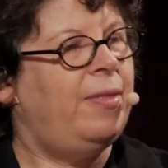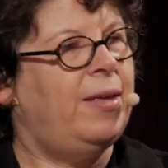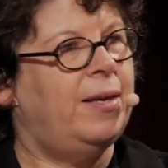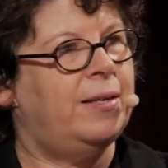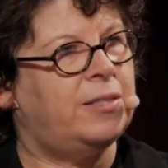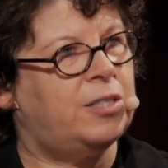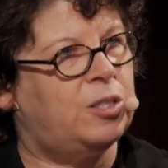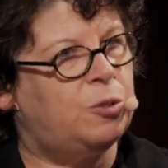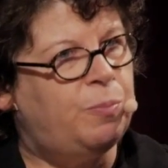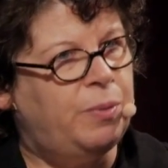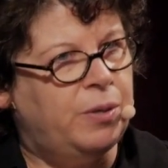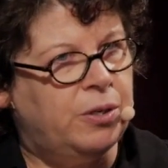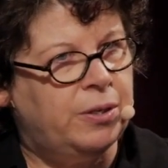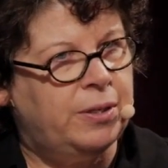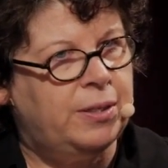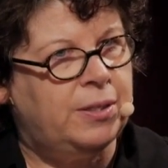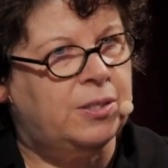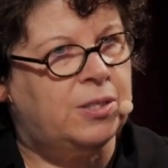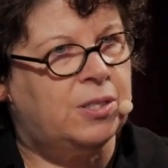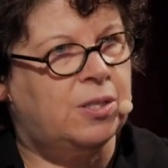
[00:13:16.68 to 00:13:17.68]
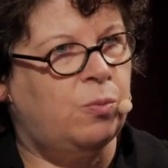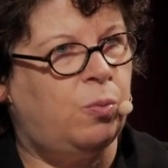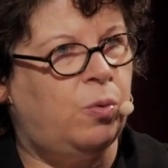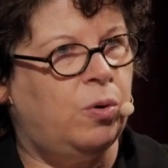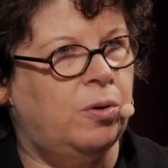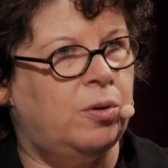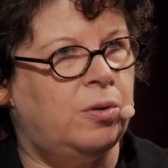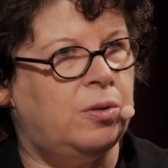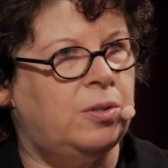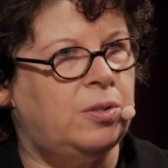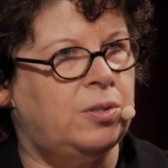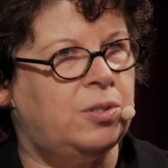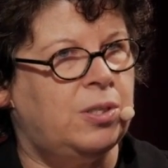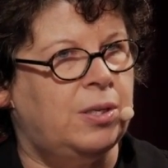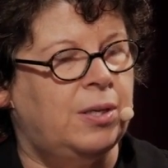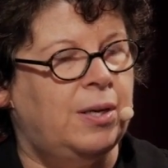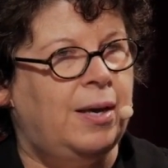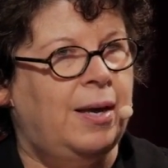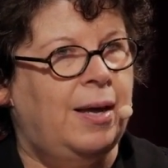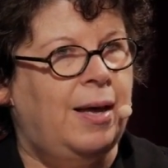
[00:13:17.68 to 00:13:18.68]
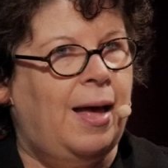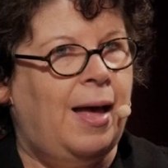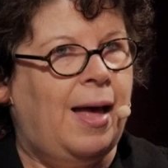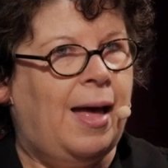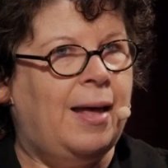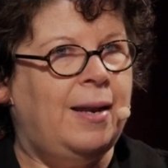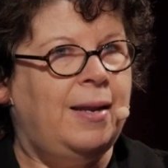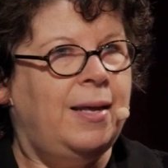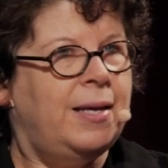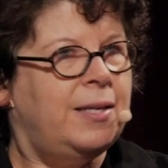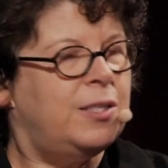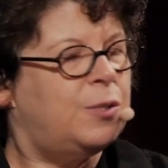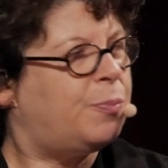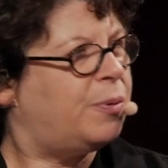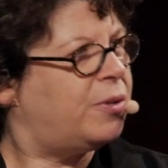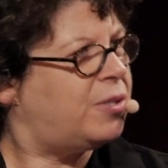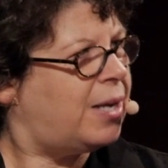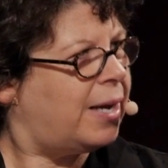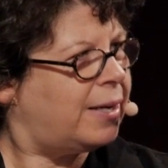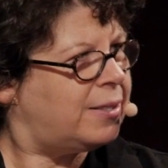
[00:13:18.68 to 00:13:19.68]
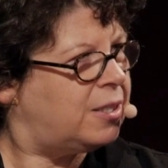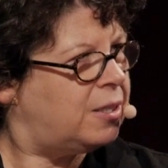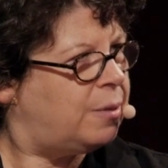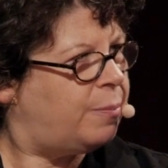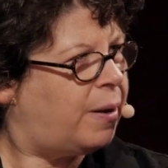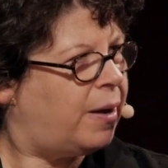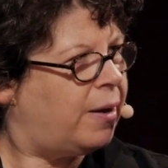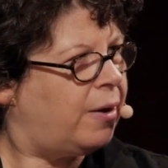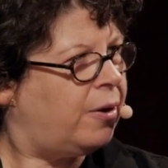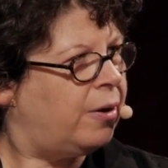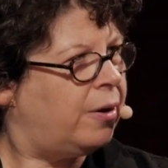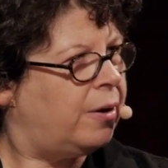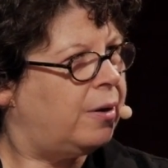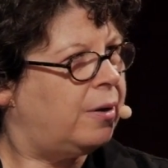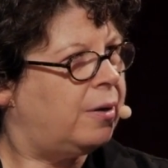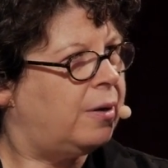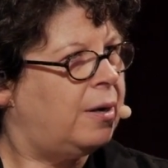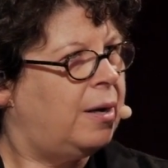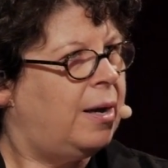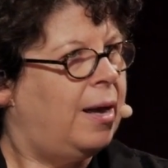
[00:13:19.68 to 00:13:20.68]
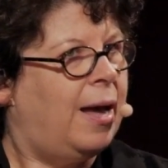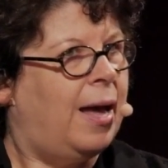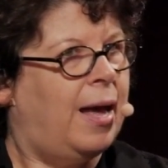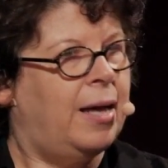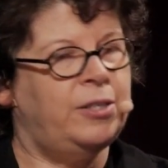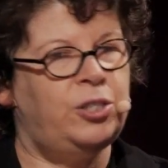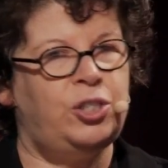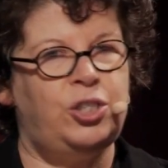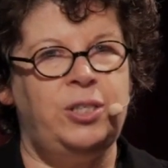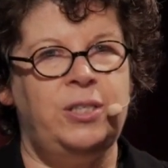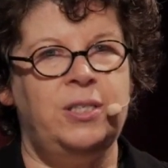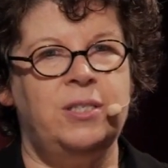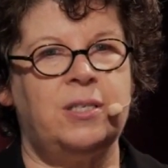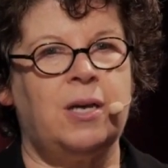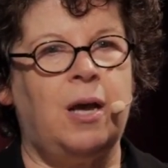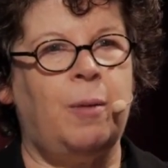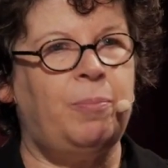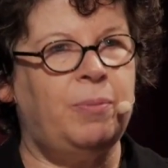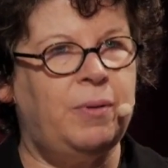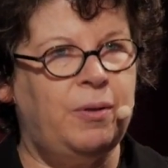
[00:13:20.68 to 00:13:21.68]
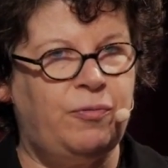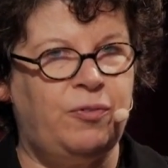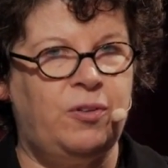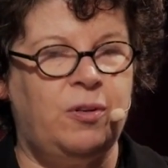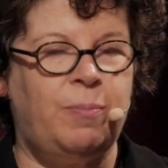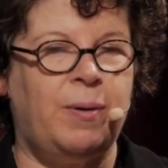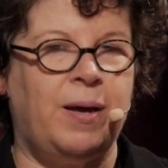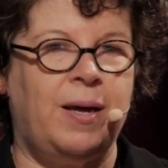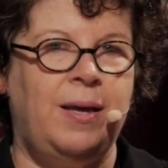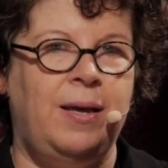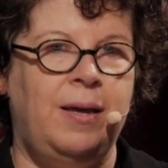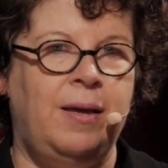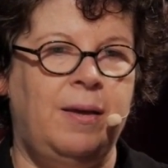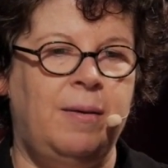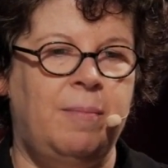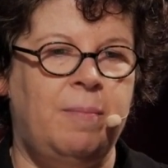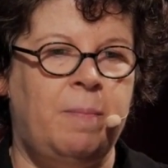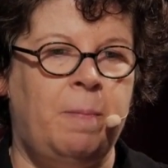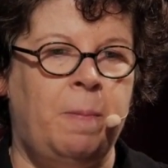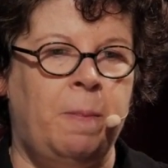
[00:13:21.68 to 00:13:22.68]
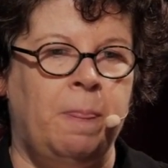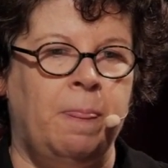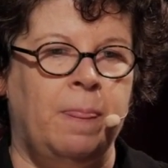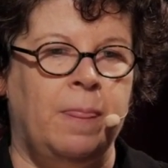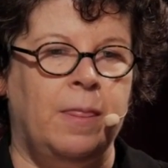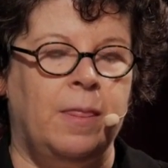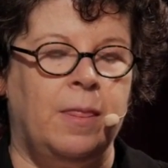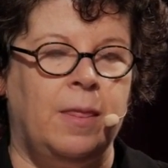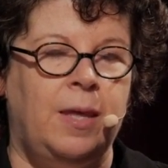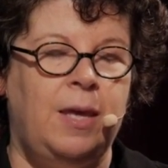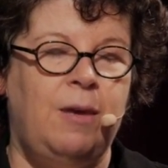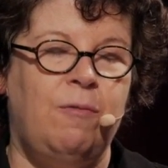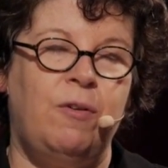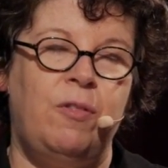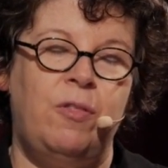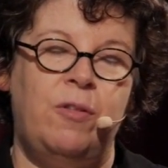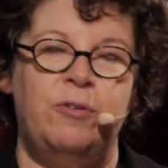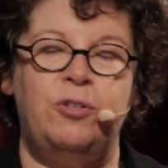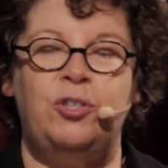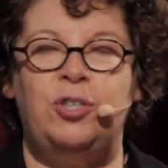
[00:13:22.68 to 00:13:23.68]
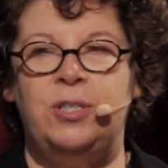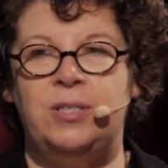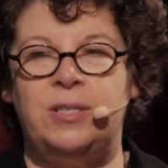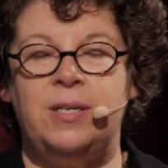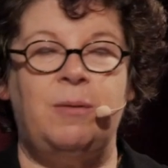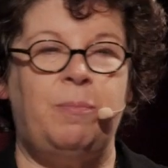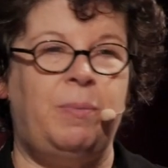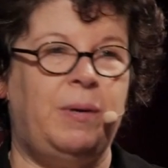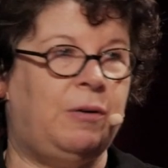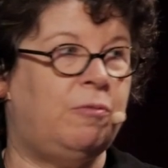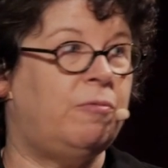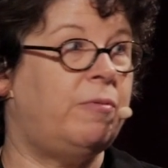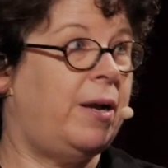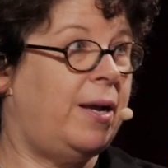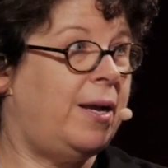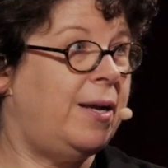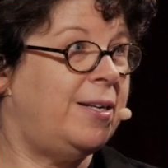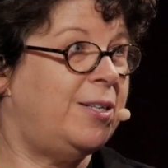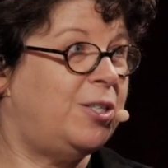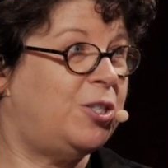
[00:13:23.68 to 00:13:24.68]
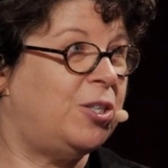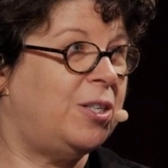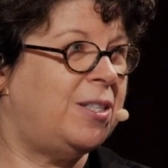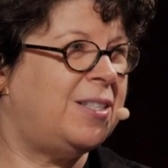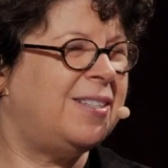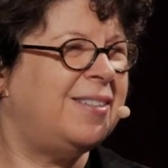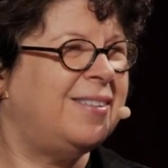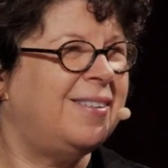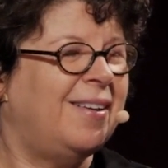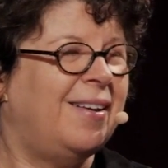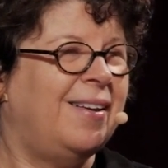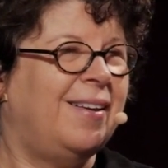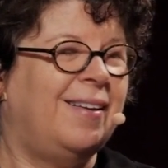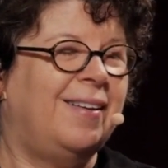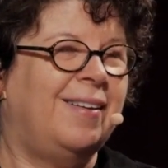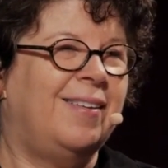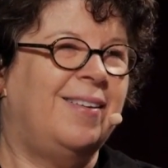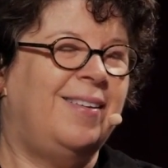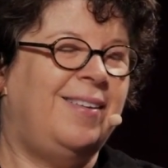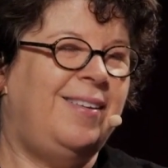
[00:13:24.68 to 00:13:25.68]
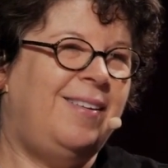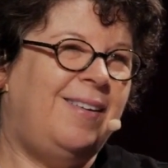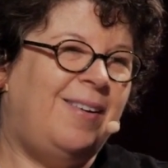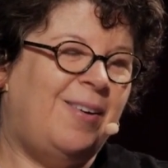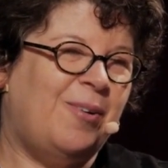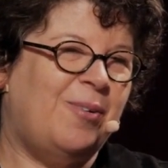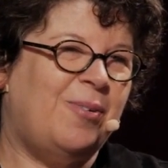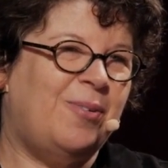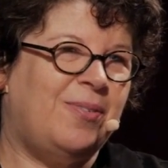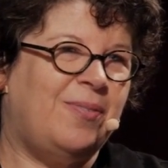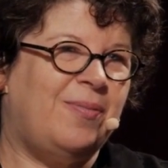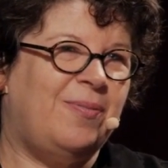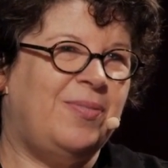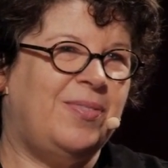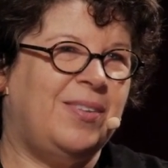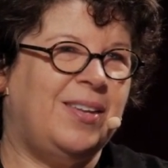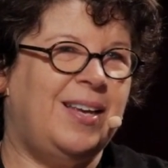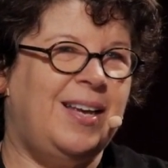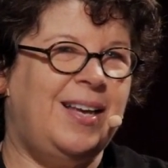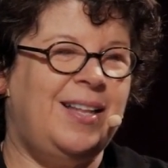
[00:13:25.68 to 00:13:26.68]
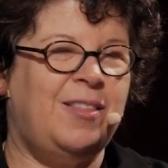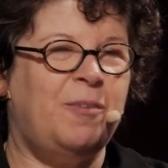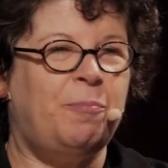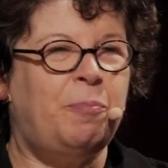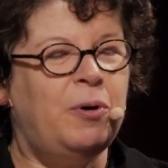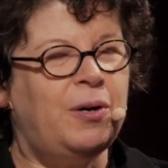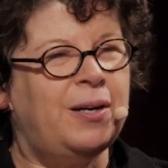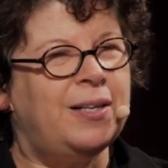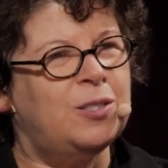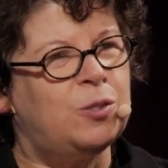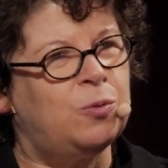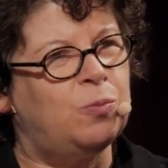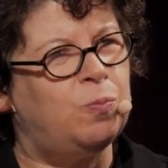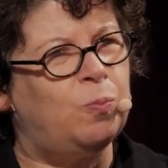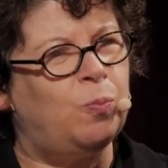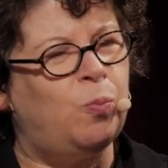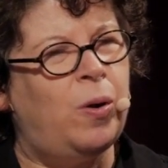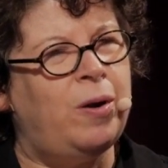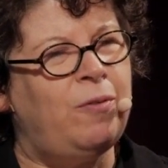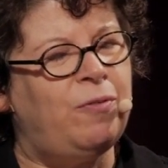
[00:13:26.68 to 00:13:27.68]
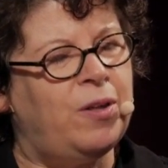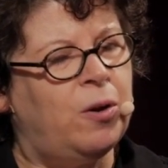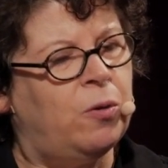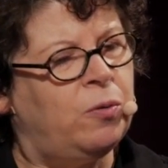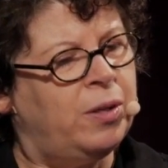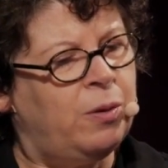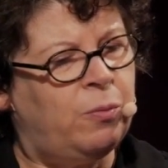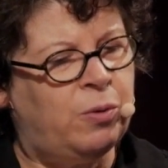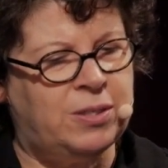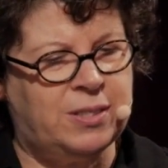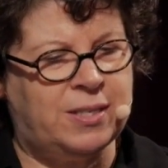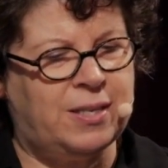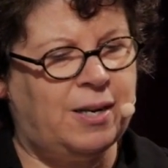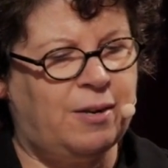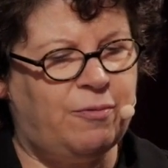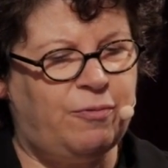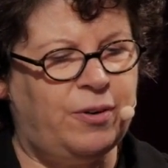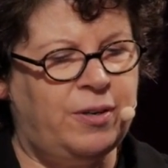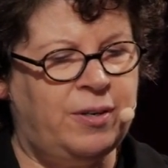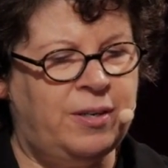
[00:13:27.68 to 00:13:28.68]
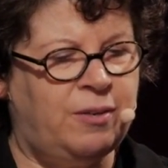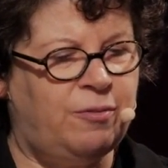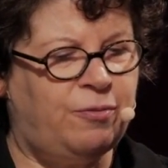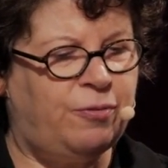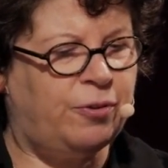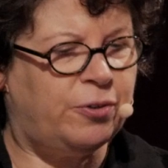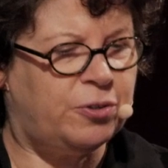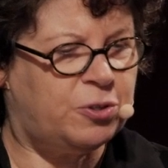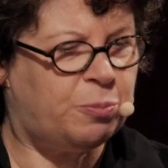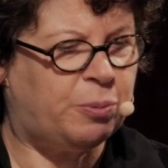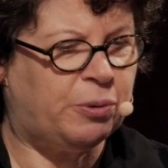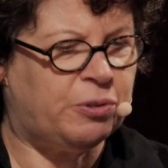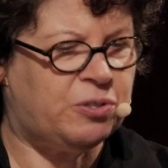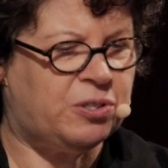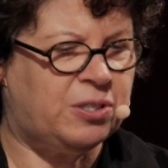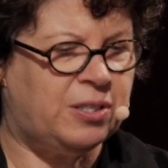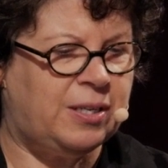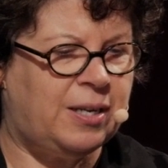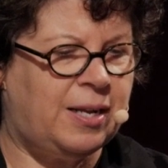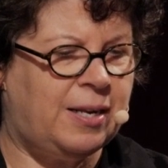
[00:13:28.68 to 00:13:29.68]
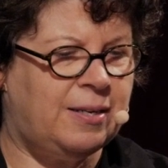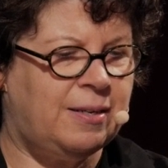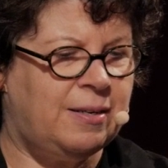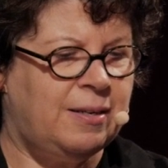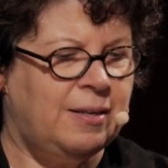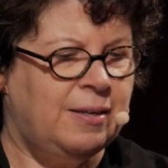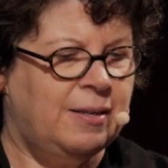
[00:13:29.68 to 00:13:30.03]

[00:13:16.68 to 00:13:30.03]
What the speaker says: they experience the world, and he's protected by her, and she is uplifted by him, even though she's in a big rage. It's the book is one of the only ones that I've written in first person, and